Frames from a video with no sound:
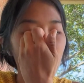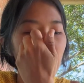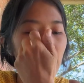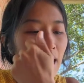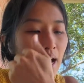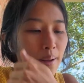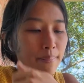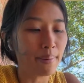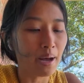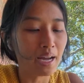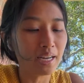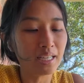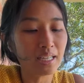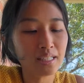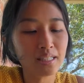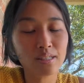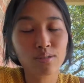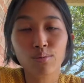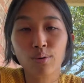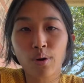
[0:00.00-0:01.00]

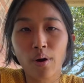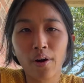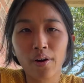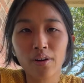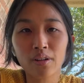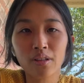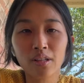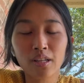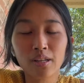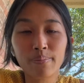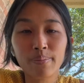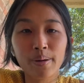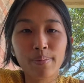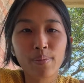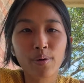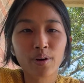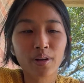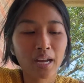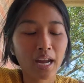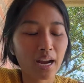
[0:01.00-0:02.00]
Onions require a little bit
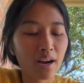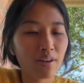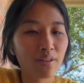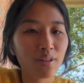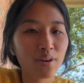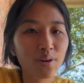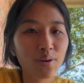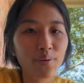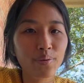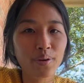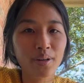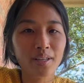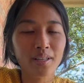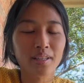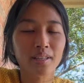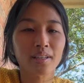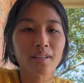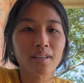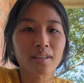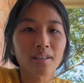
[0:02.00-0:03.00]
more care though
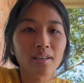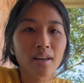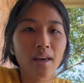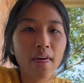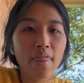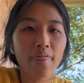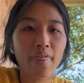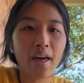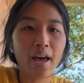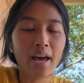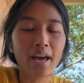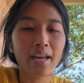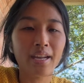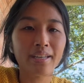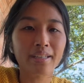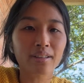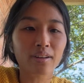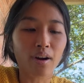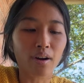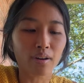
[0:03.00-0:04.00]

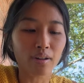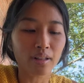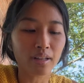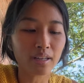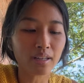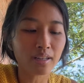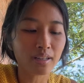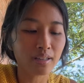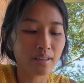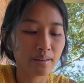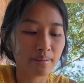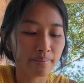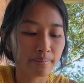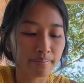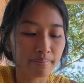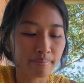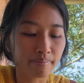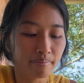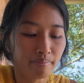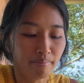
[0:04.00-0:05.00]
than garlic,
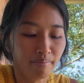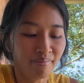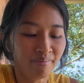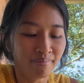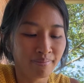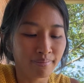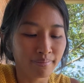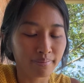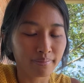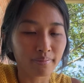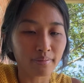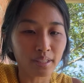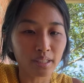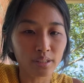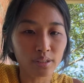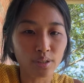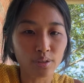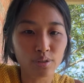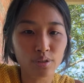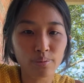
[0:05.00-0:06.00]

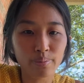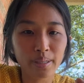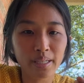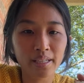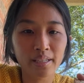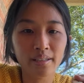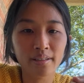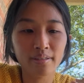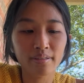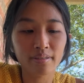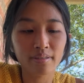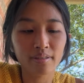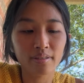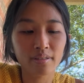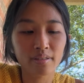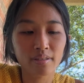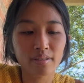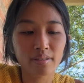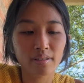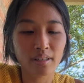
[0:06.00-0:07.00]
so do be
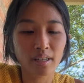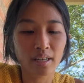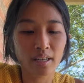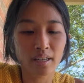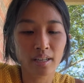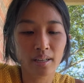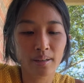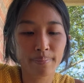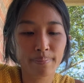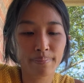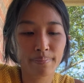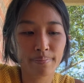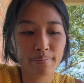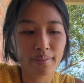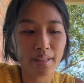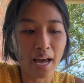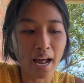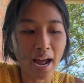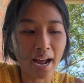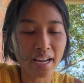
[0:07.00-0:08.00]

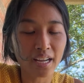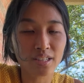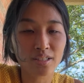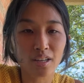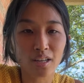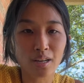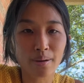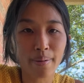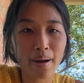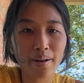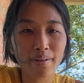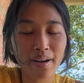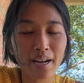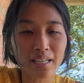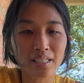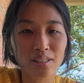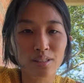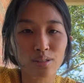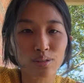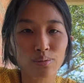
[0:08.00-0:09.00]
that I can talk about
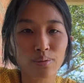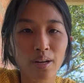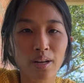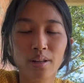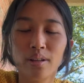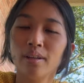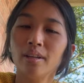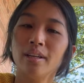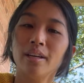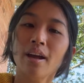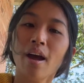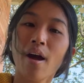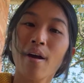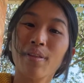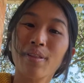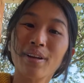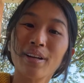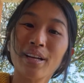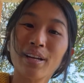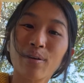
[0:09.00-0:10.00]
next as well. Are
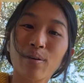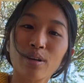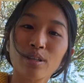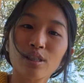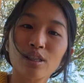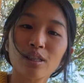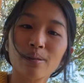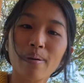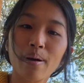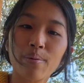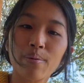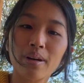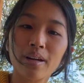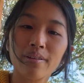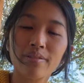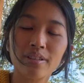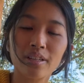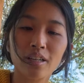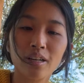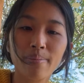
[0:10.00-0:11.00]
there any questions about what
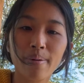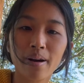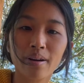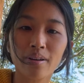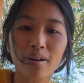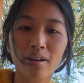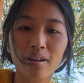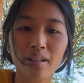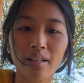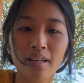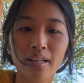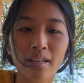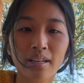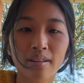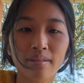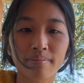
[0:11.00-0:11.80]
I've shared about garlic?